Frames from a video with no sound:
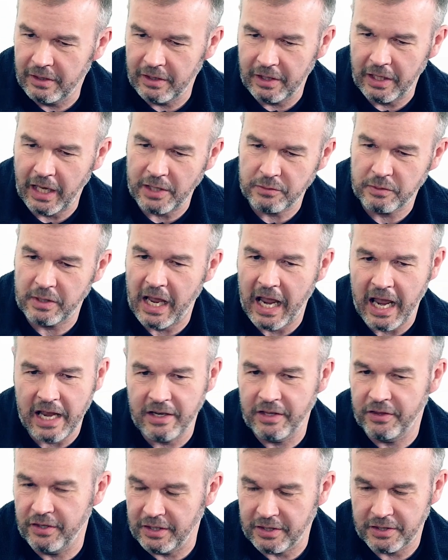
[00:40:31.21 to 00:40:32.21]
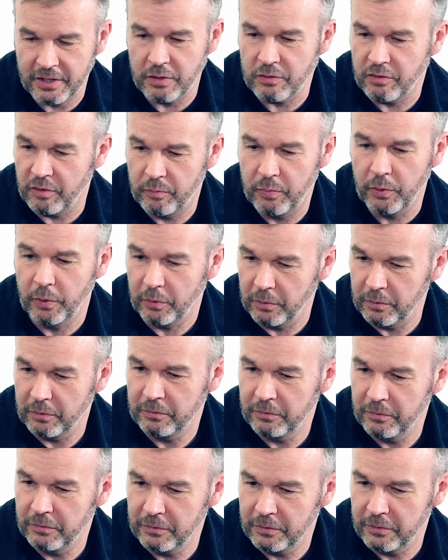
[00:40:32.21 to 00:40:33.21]
as with anything since we put
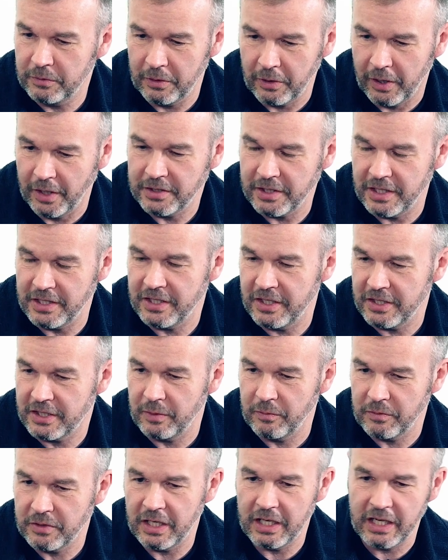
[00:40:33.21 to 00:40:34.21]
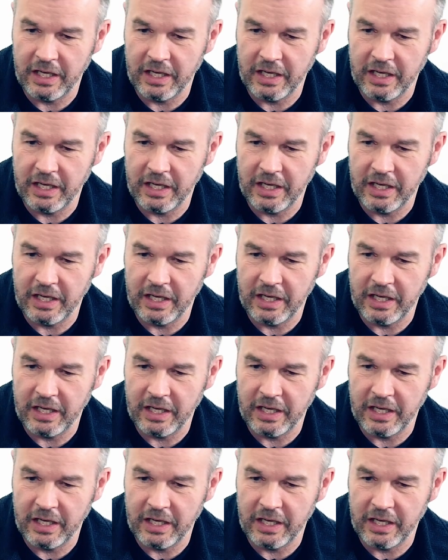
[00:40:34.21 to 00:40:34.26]
IT systems in,